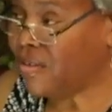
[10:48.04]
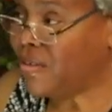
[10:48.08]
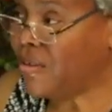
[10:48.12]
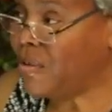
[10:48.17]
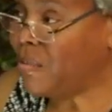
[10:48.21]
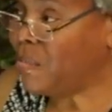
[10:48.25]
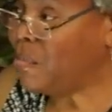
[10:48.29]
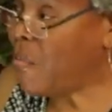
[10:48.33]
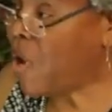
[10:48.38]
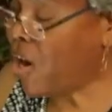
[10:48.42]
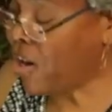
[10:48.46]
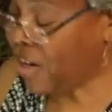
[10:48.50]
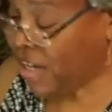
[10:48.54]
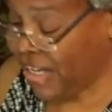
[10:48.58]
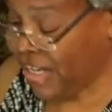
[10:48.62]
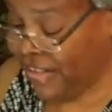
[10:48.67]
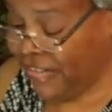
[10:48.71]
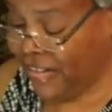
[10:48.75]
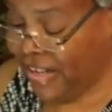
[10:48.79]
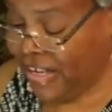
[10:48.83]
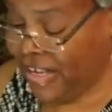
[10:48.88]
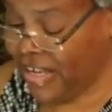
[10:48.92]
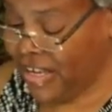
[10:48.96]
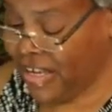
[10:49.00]
Mark, in
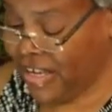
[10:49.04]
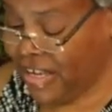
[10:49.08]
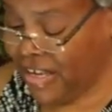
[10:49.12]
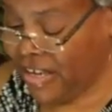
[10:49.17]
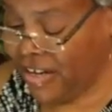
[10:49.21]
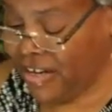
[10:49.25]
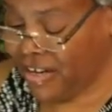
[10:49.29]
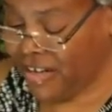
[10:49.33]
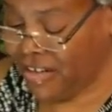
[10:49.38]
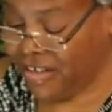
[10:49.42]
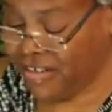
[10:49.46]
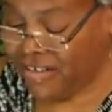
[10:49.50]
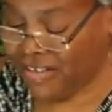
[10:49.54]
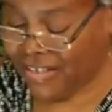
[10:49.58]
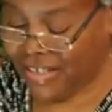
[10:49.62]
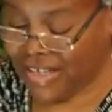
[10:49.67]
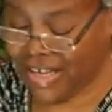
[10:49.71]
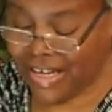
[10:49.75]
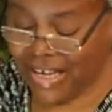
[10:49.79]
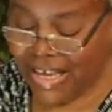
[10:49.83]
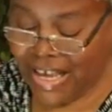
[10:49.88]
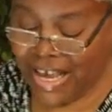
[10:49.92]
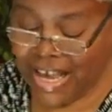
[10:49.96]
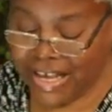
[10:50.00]
the end,
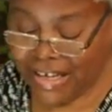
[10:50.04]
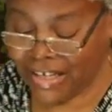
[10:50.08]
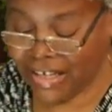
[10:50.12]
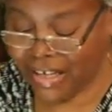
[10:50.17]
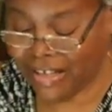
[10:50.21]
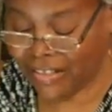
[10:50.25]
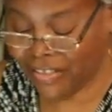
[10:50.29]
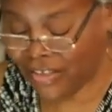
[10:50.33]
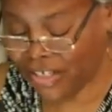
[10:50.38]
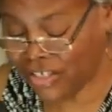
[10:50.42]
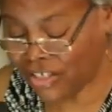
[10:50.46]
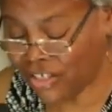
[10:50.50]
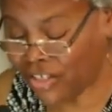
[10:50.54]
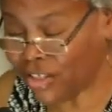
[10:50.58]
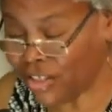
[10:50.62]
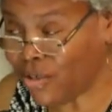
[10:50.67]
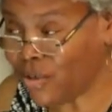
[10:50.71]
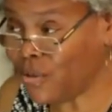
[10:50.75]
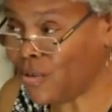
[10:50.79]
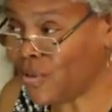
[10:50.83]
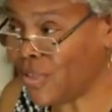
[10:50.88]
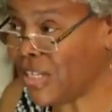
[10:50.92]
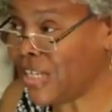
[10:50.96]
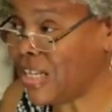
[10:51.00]
said he had nothing to
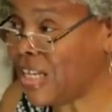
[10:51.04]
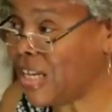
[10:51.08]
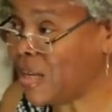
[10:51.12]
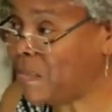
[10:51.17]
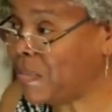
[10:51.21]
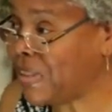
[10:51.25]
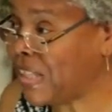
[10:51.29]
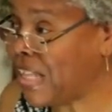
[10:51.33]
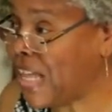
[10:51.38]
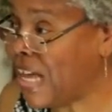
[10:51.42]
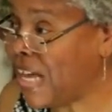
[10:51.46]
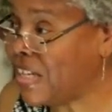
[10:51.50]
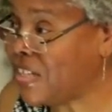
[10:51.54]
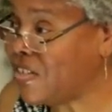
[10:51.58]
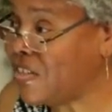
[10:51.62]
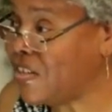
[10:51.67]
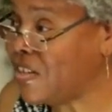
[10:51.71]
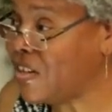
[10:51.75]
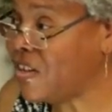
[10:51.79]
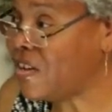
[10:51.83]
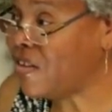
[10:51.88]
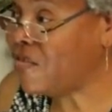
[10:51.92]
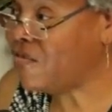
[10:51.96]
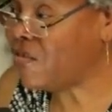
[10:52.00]
lose, and he applied
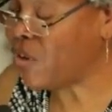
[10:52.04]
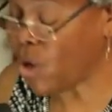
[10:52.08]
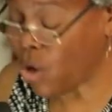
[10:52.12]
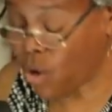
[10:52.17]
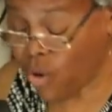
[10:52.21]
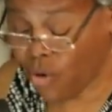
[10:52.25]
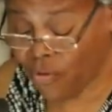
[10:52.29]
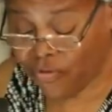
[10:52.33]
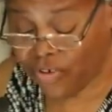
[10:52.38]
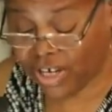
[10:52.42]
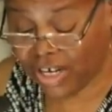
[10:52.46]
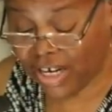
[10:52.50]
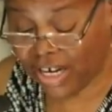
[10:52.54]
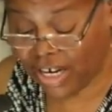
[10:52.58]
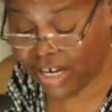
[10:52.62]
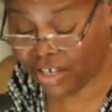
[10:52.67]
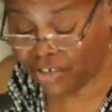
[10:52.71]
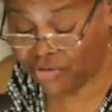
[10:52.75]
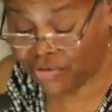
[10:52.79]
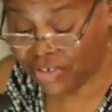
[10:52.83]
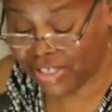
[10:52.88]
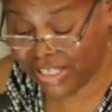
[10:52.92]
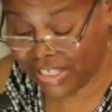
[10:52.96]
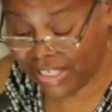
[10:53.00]
for over
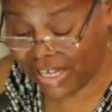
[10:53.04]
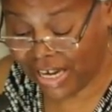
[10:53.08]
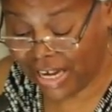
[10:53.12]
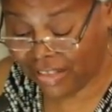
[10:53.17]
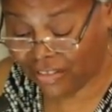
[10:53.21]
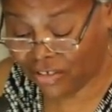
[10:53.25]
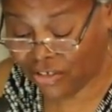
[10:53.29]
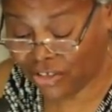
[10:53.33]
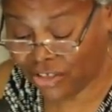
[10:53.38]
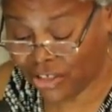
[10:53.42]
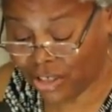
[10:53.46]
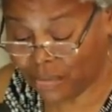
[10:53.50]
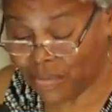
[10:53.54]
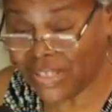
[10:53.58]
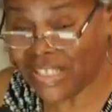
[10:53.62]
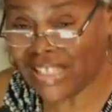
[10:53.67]
100 scholarships.